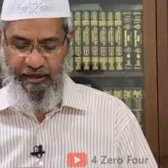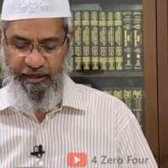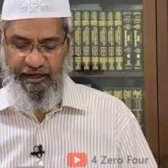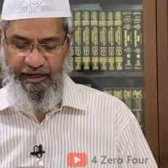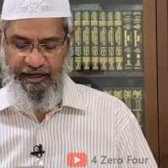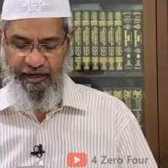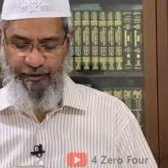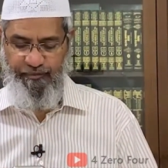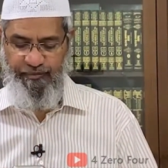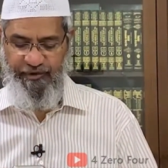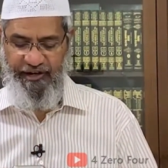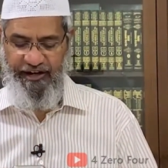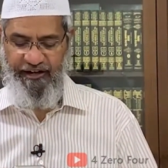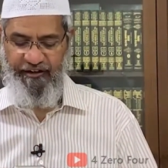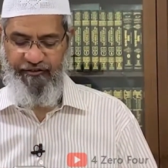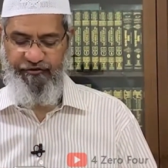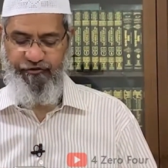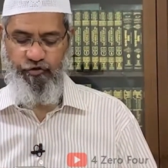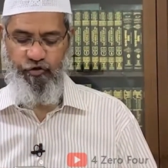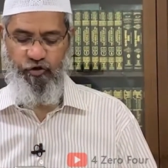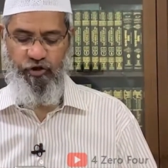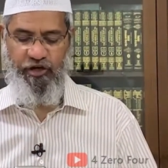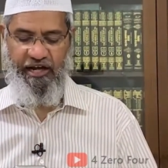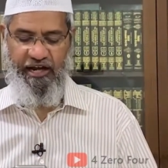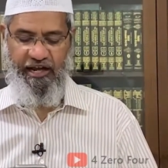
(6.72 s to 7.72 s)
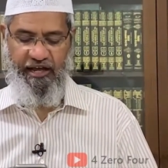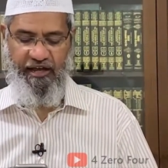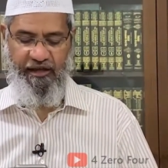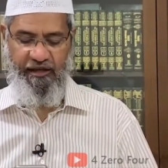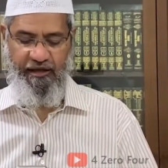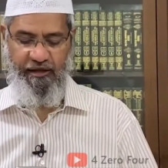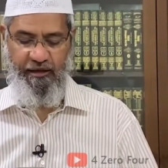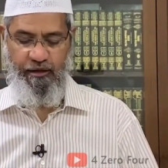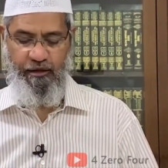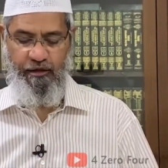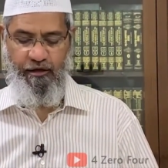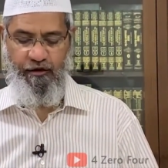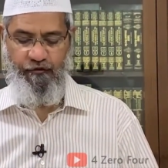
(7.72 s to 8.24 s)
Ibn
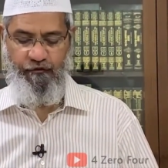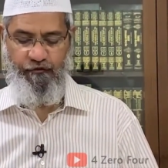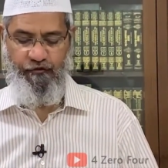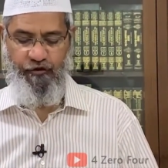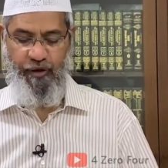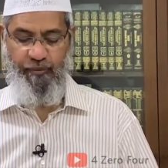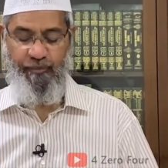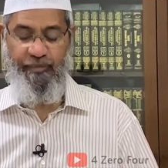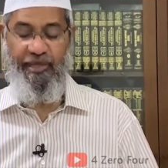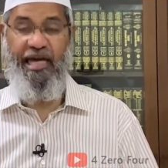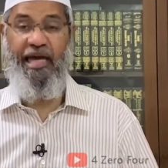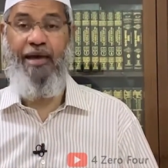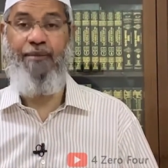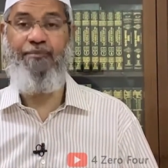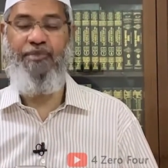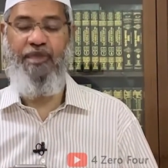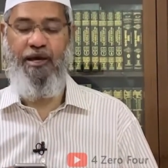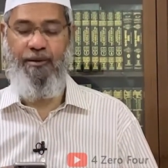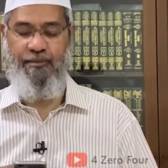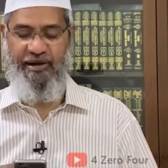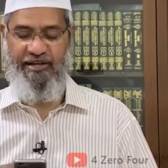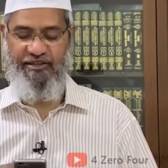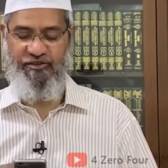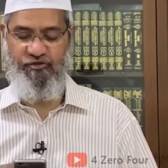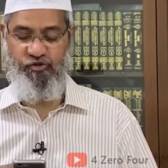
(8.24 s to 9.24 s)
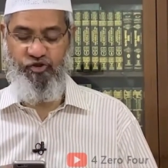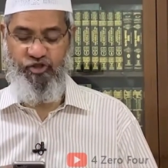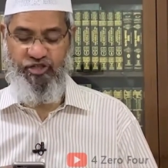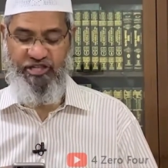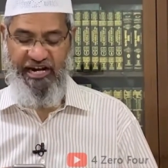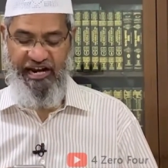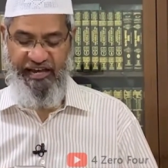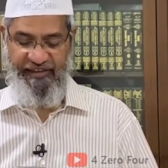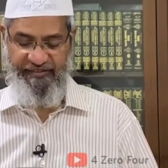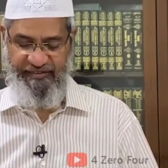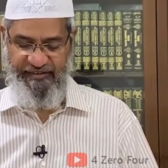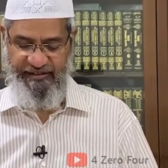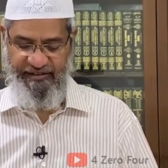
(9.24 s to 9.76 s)
Nasrullah from Ahmedabad,
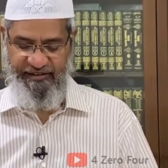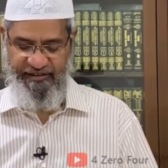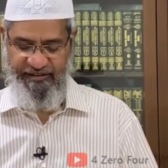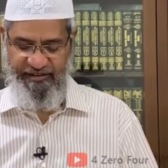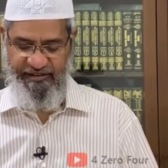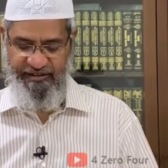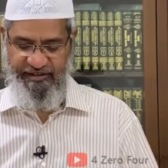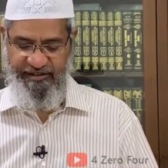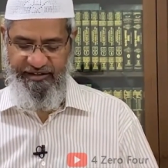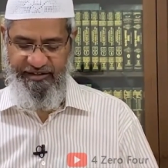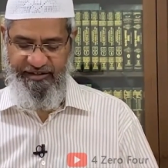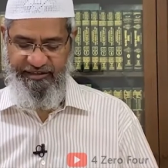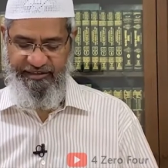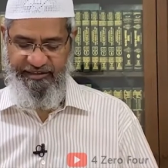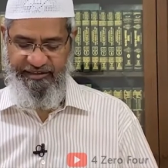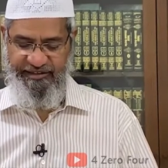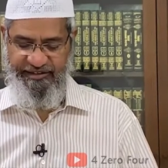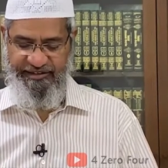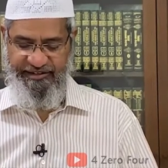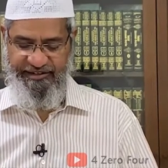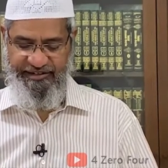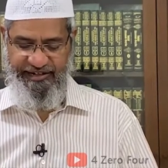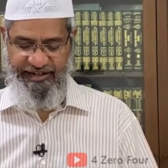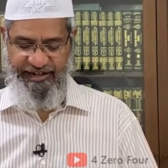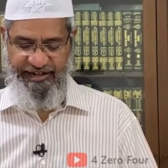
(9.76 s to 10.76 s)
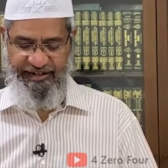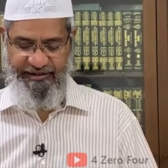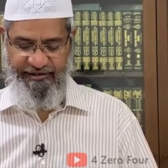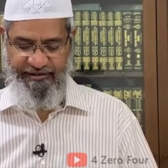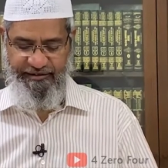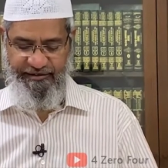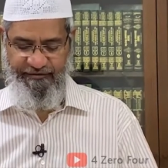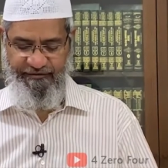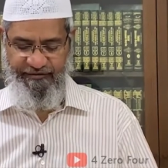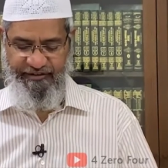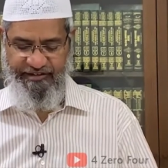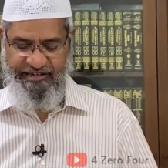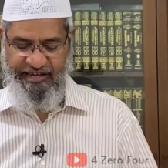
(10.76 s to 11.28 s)
Gujarat, the
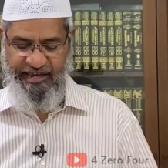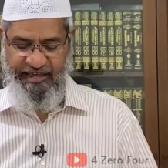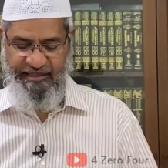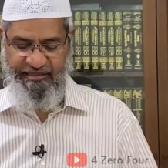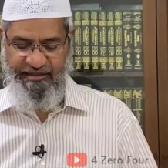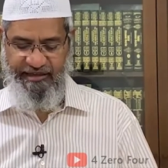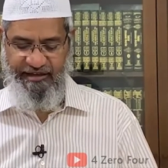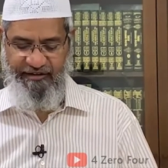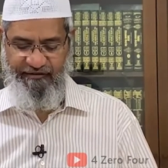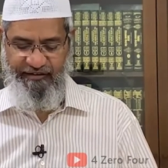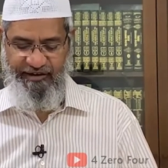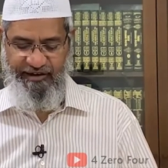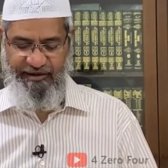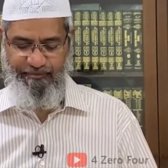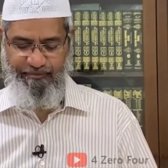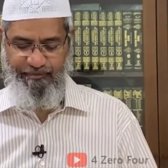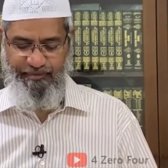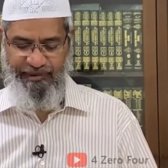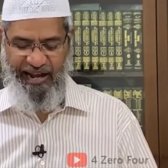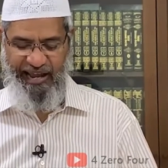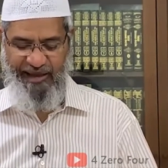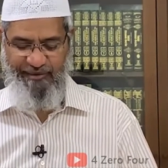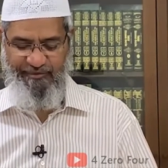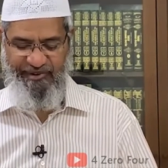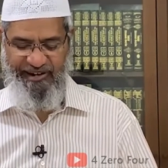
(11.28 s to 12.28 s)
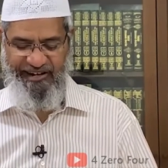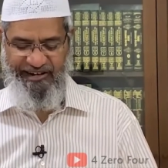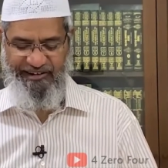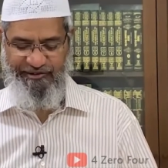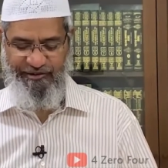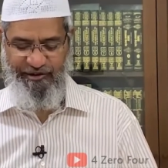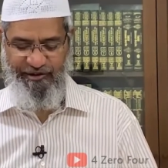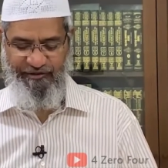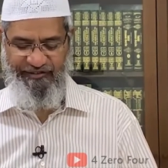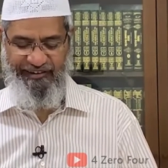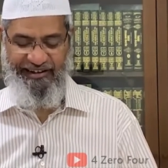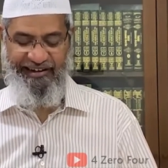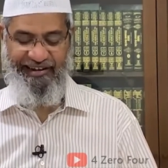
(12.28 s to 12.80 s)
state which has given Prime
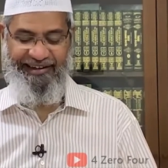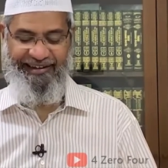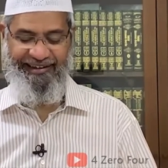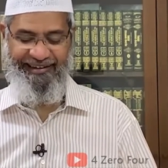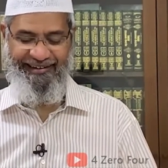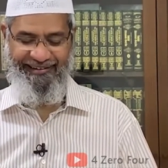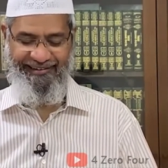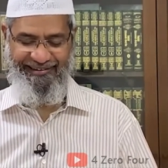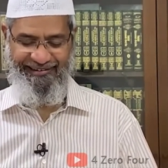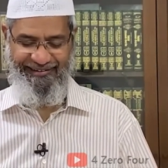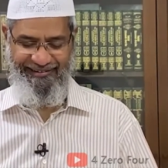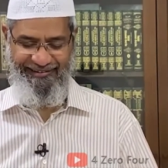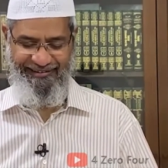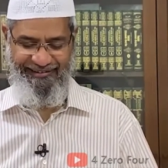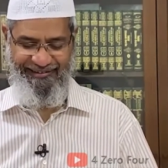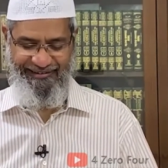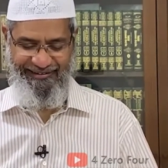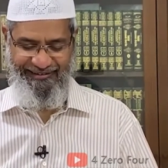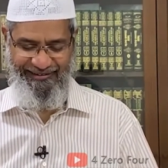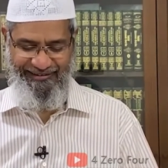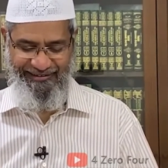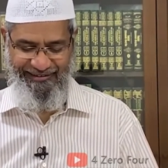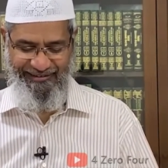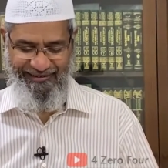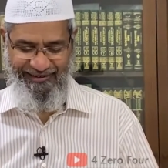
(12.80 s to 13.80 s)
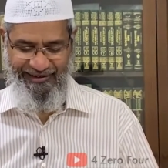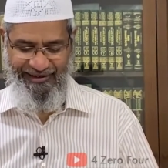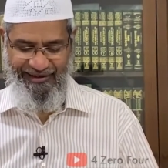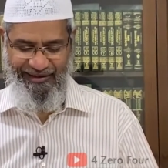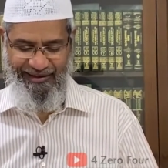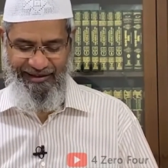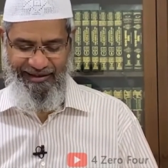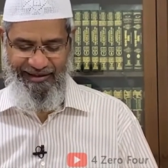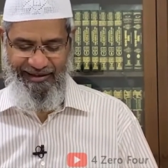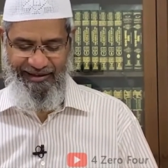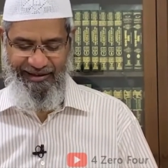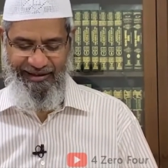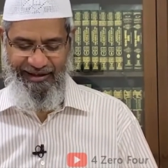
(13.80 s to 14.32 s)
Minister of India.
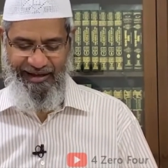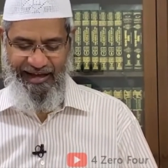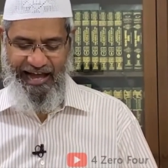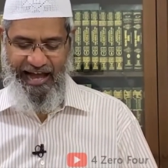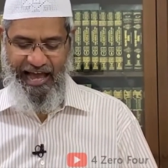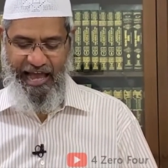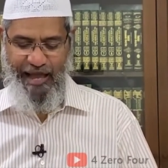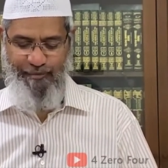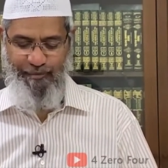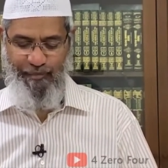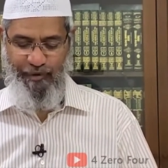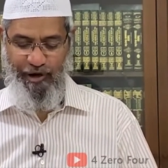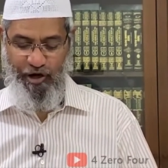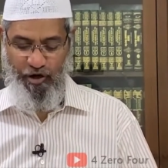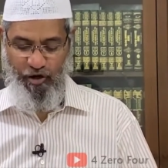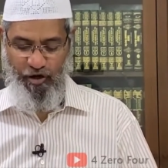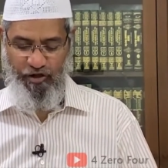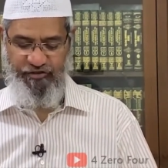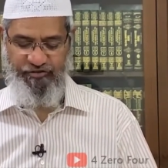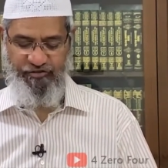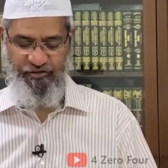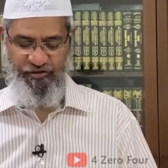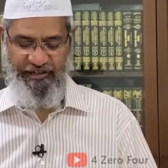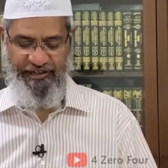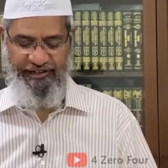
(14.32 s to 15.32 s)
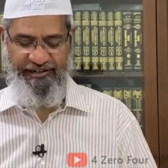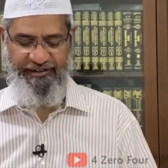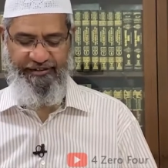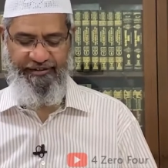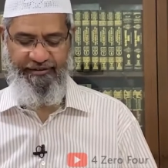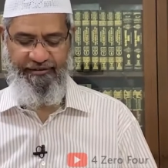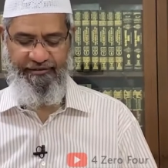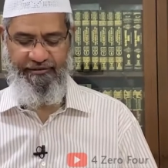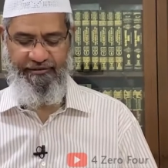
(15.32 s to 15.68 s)
I am a law student.